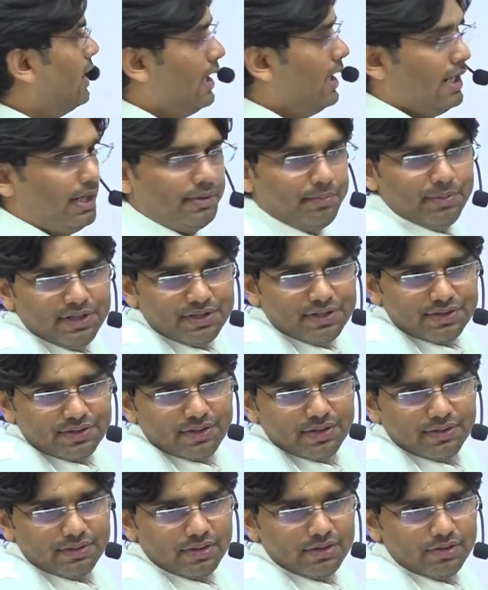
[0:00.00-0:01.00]

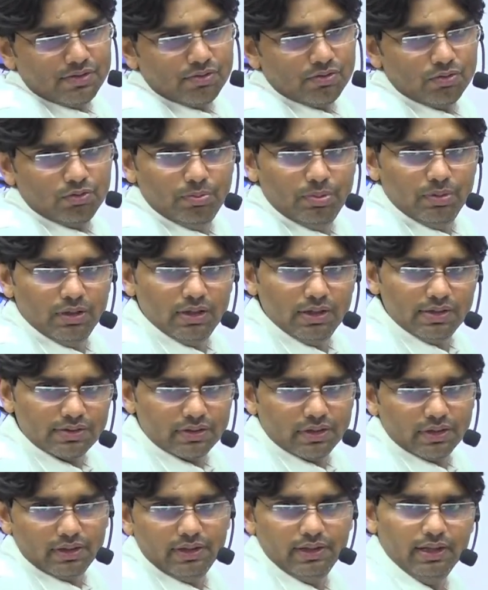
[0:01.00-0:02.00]
administration should be
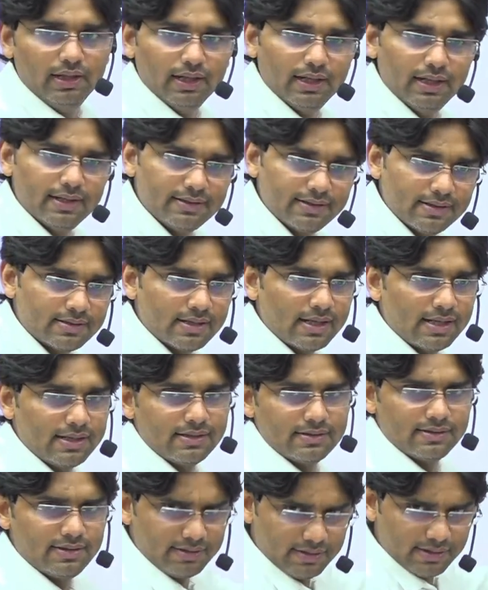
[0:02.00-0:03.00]
studied as a
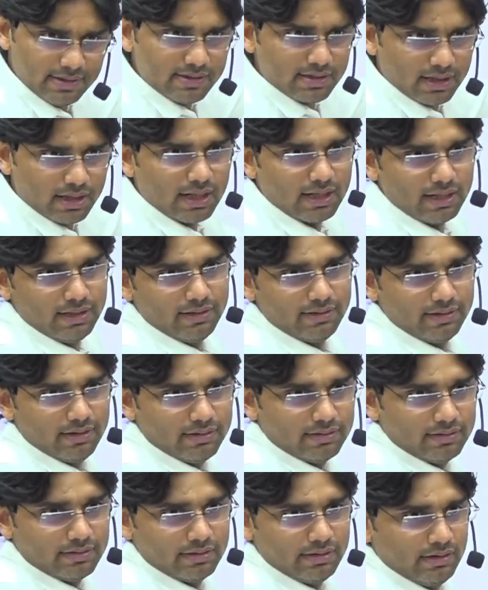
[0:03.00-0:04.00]
science. This is
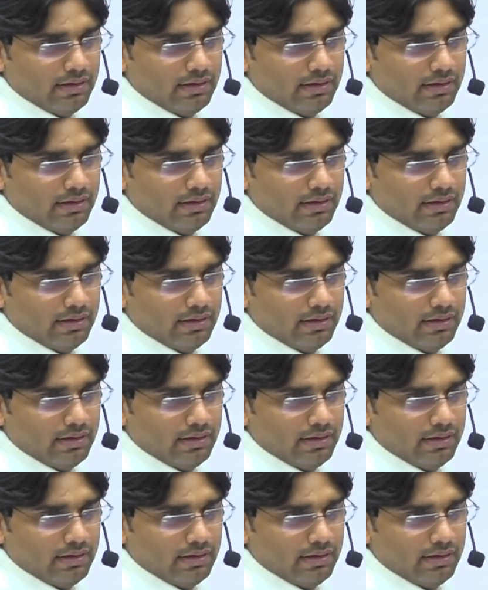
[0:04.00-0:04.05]
analysis,